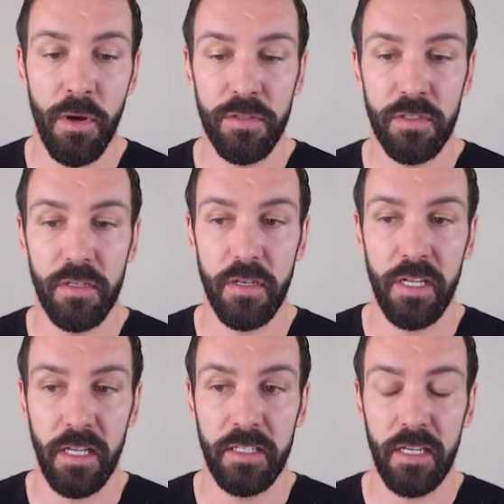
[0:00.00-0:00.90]
most,
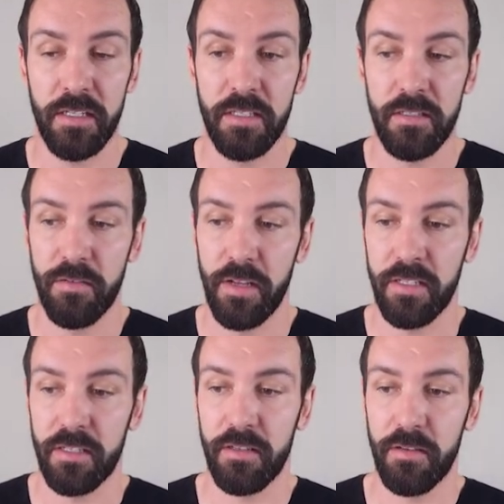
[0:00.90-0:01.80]

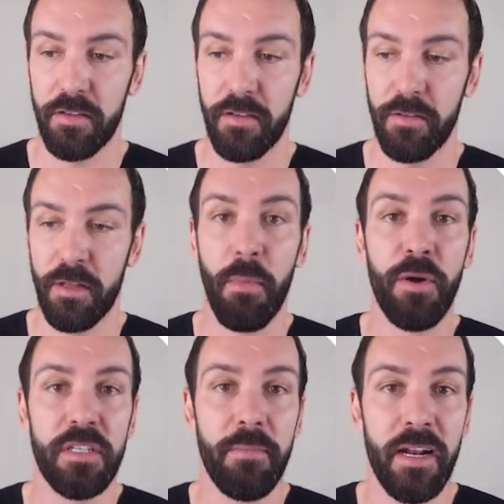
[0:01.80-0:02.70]
it's the
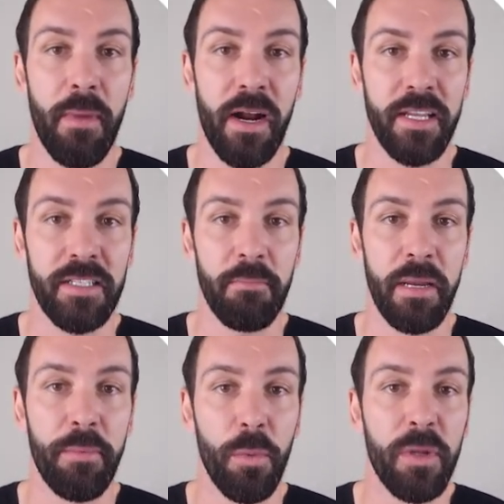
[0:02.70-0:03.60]
most amount of money some
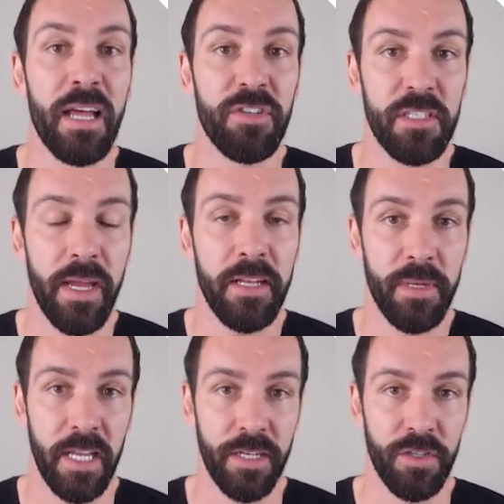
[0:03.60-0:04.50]
people will ever spend
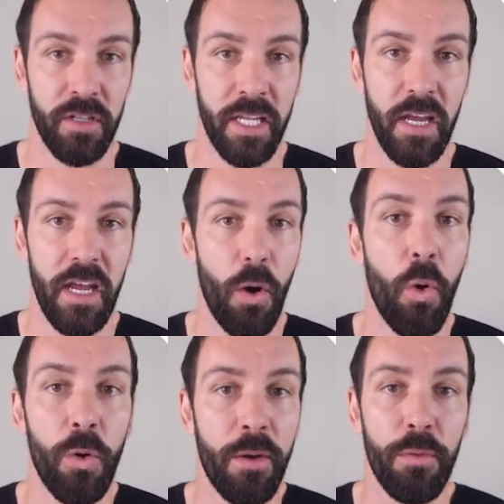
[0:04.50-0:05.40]
potentially,
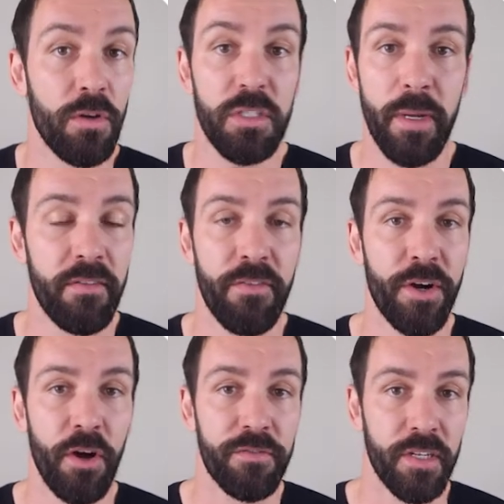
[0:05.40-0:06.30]
or they will not spend it
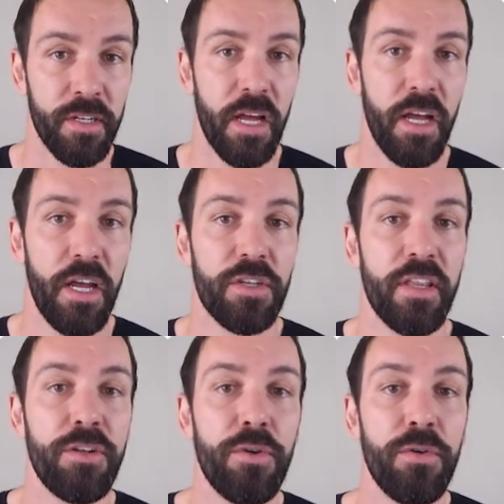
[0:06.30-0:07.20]
very often. So
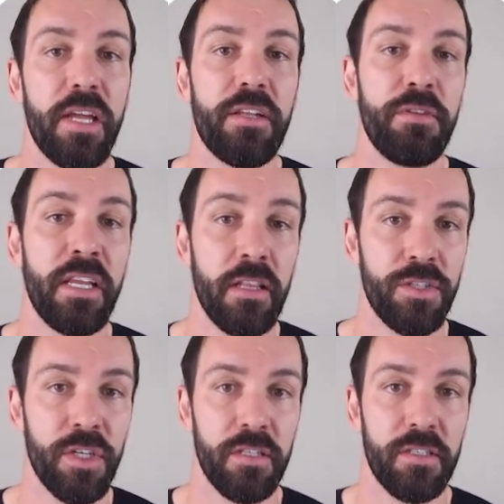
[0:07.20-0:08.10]
they do their due
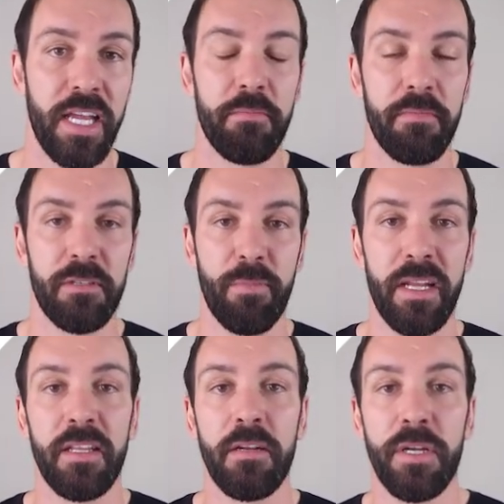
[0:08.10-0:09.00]
diligence and
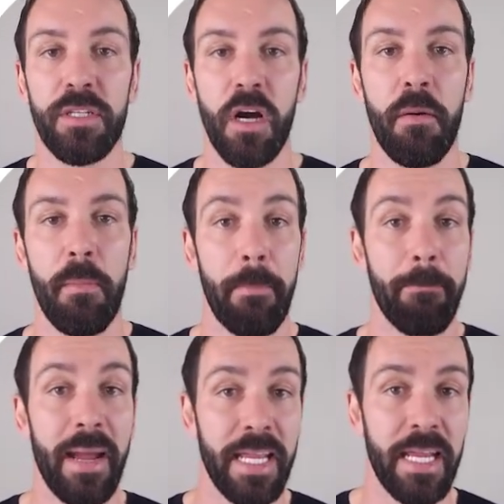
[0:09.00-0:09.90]
spend a little bit of time about
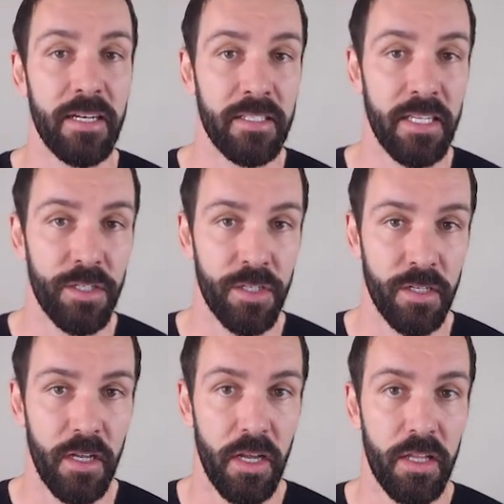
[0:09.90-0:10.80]
making a
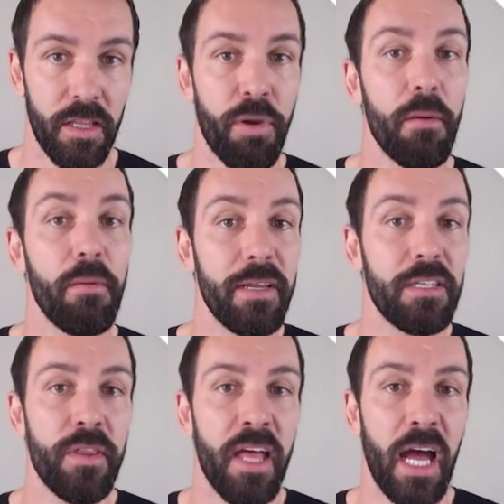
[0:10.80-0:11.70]
decision. The problem
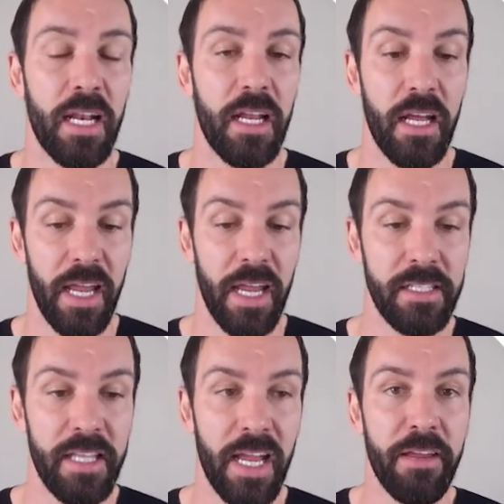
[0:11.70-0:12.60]
is with that
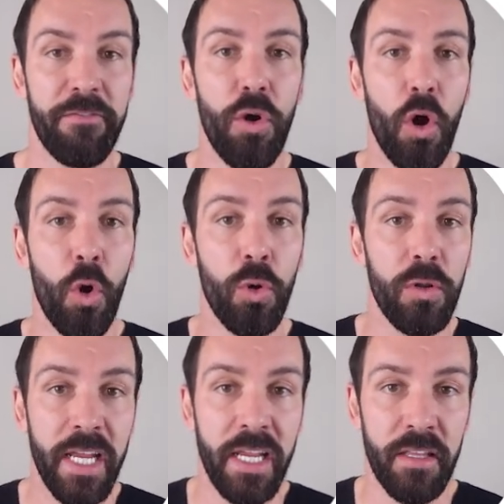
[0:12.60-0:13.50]
is that if you're
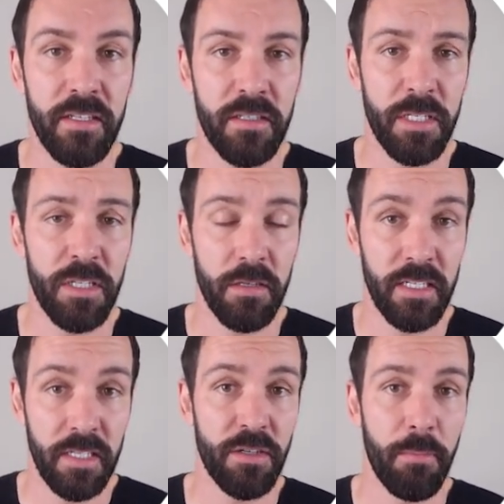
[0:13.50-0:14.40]
early in the
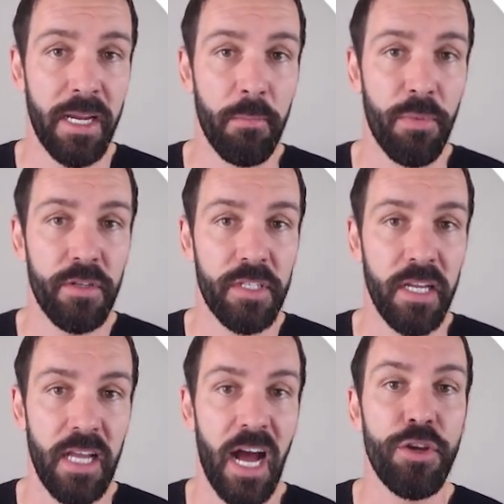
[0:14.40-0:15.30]
decision-making
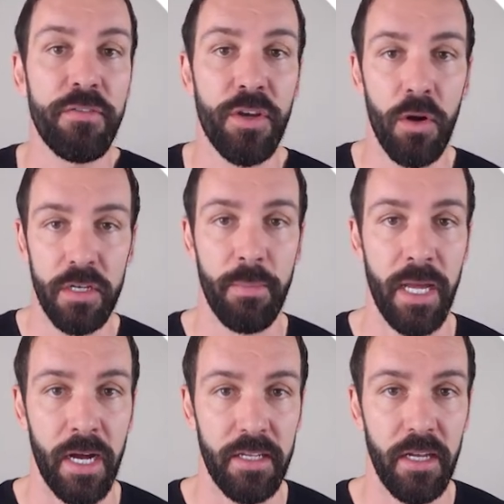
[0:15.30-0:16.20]
process, are you forgotten
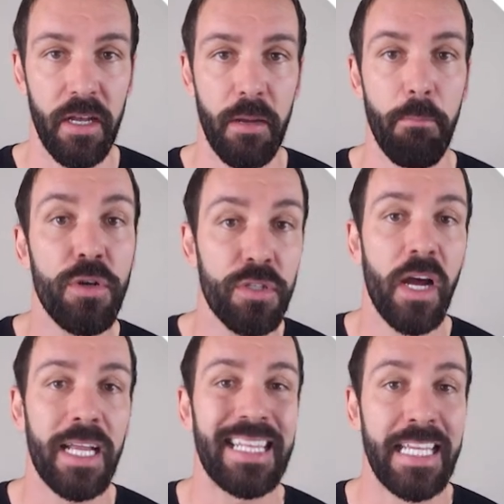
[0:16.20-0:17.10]
about? Most
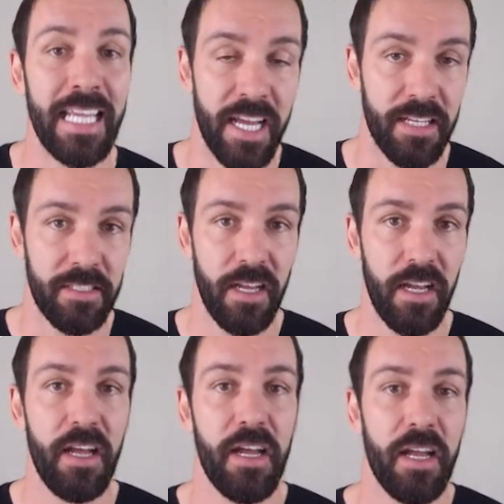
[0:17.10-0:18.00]
likely, yes.
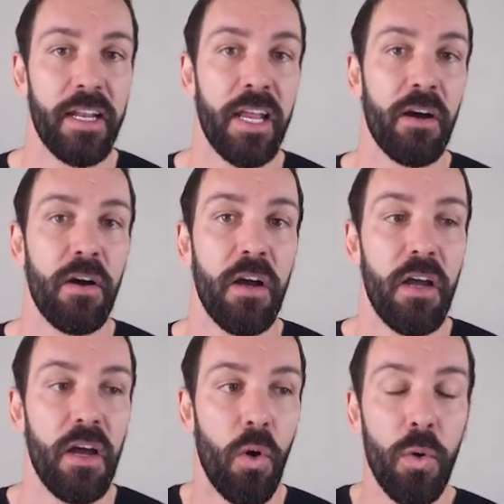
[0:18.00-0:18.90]
Now,
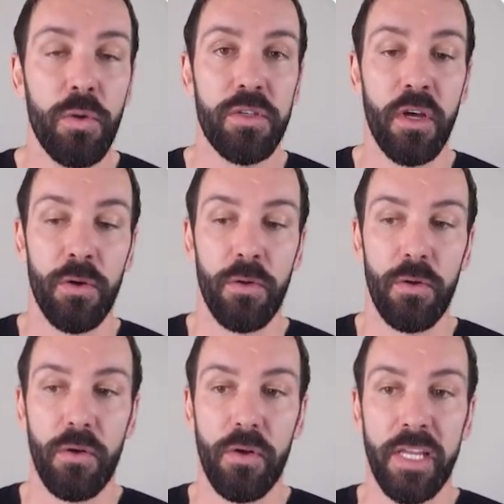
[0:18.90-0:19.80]
also
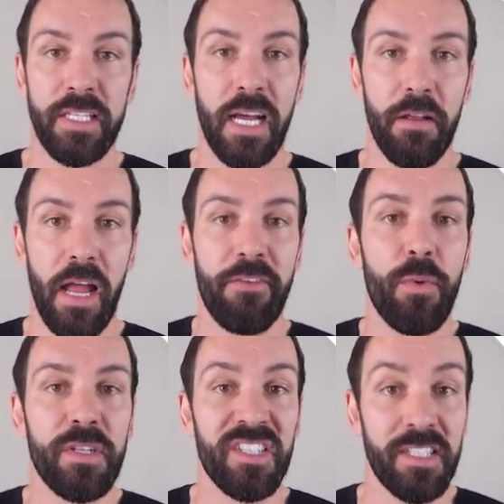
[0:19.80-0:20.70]
is that
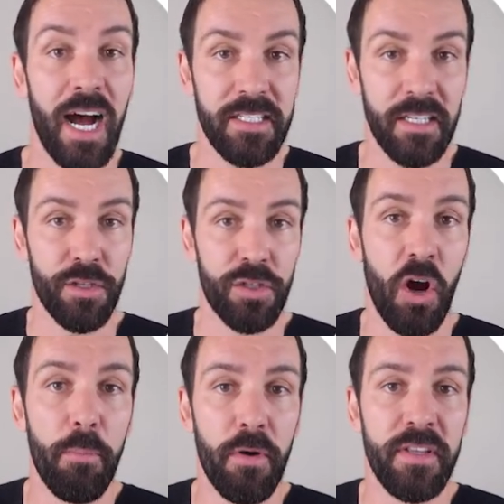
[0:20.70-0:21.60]
everyone starts at the
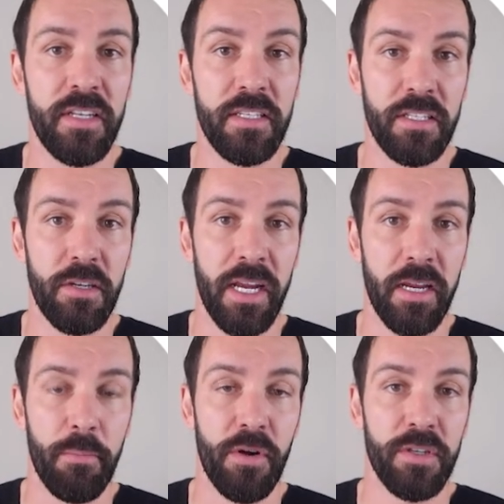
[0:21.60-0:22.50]
top of the
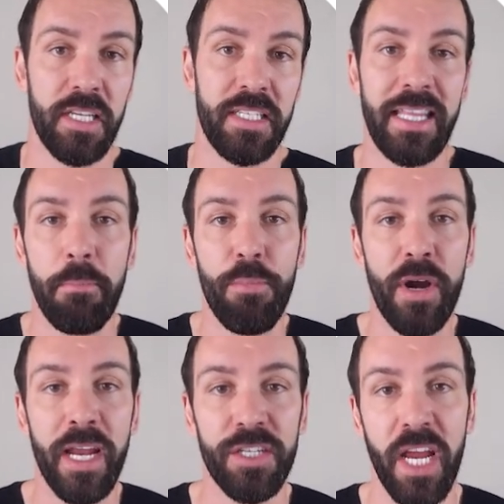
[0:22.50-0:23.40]
decision-making process, and they
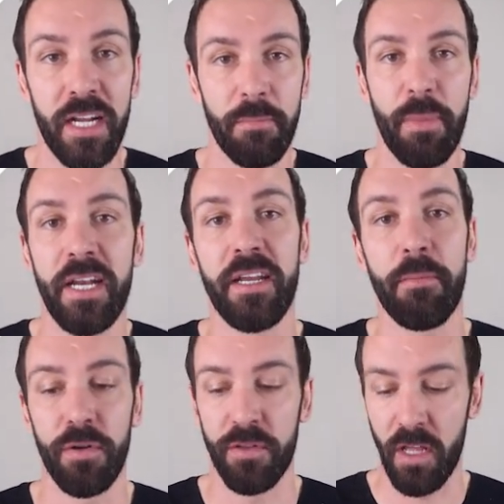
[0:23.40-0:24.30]
branch out depending
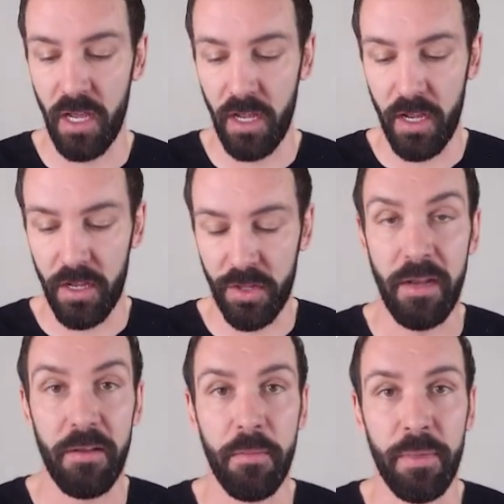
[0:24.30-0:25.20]
upon the
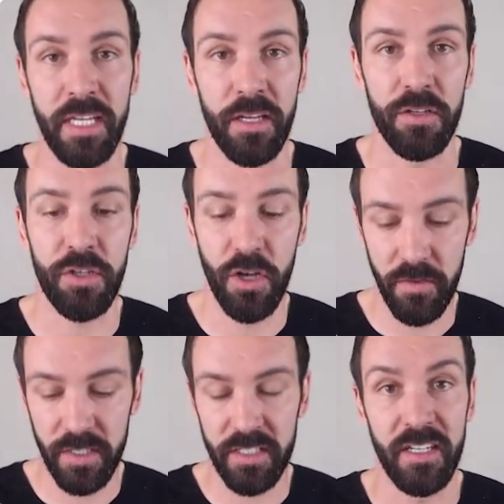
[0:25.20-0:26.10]
particular
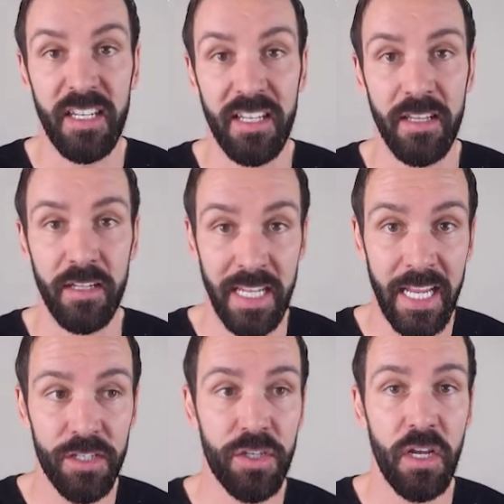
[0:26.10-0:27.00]
service, the
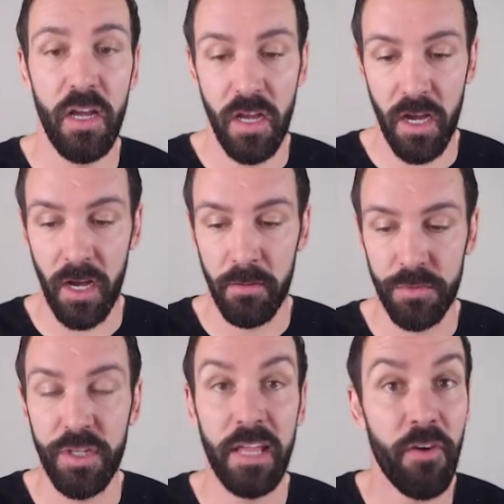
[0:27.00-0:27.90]
niche.
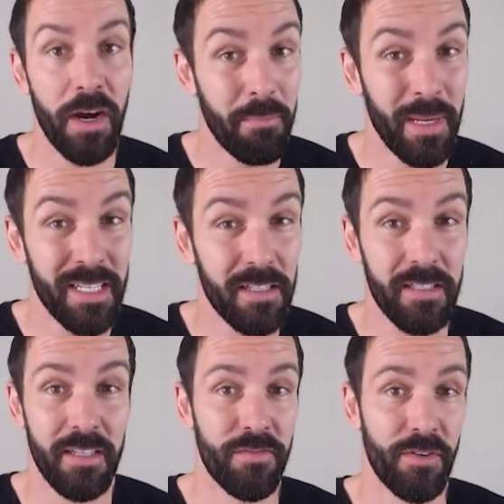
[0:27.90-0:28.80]
Do they find
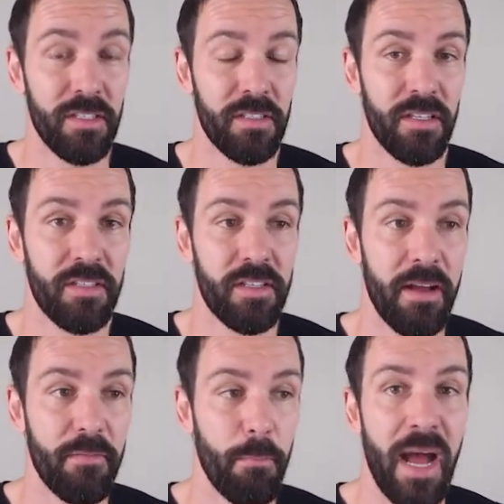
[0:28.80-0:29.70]
businesses, for instance,
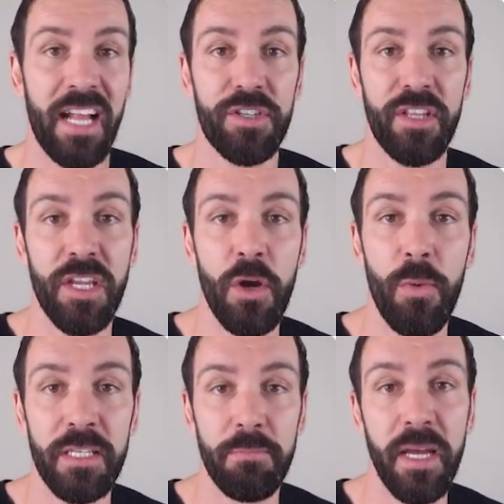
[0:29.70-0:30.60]
that match their
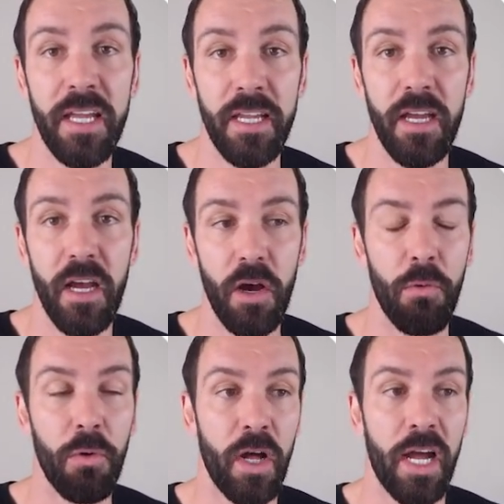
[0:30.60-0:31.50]
USP,
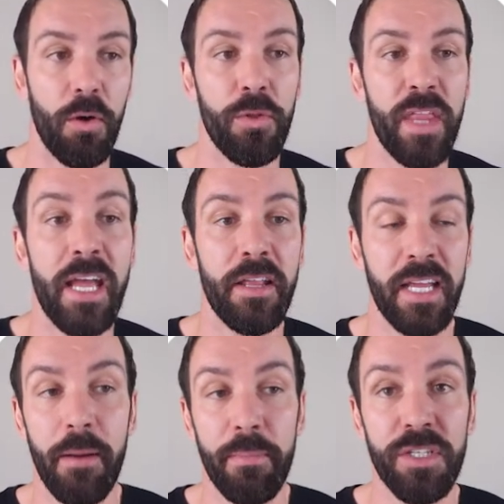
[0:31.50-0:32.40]
or the
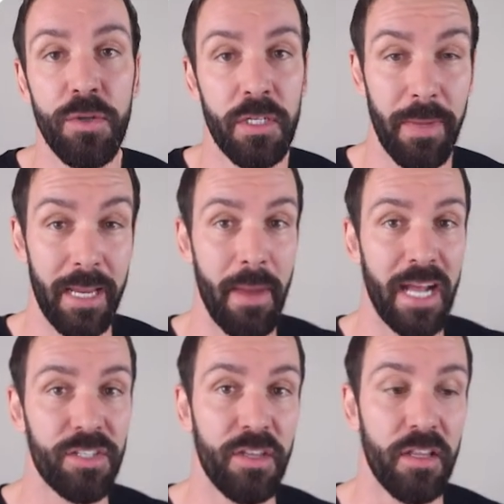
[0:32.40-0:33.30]
company's USP
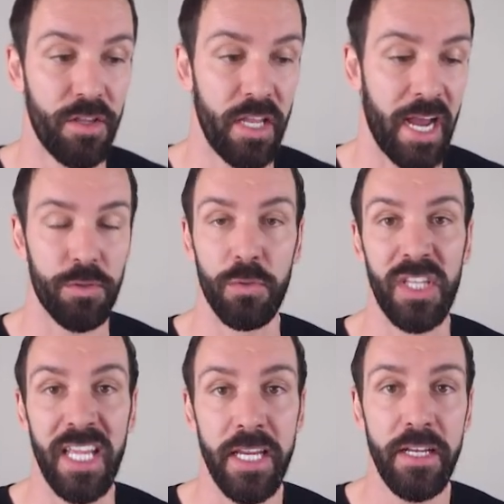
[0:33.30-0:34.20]
match the actual
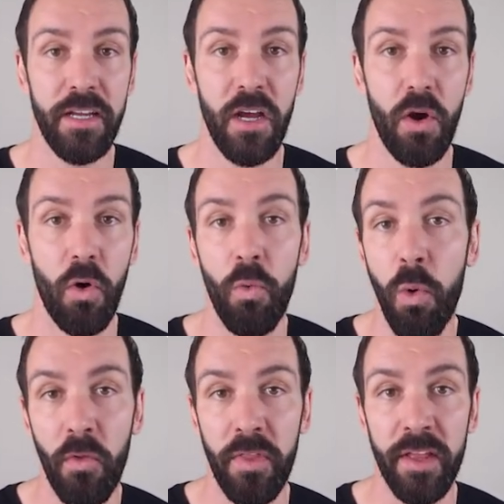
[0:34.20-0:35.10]
need or
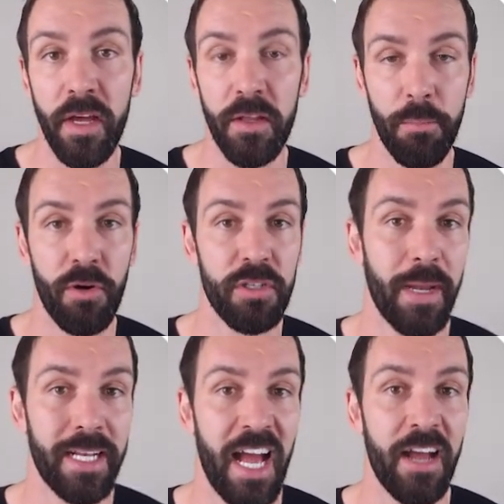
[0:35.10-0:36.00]
want that the
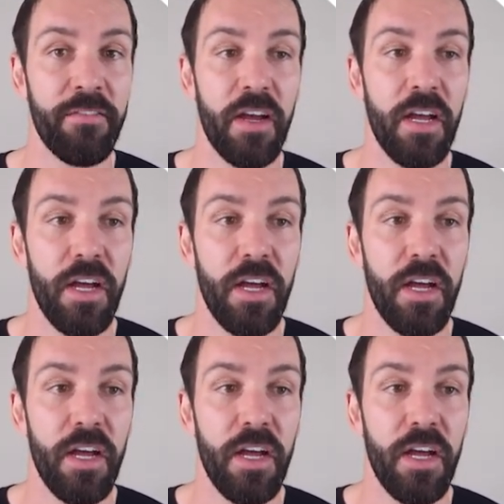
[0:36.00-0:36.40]
prospect have?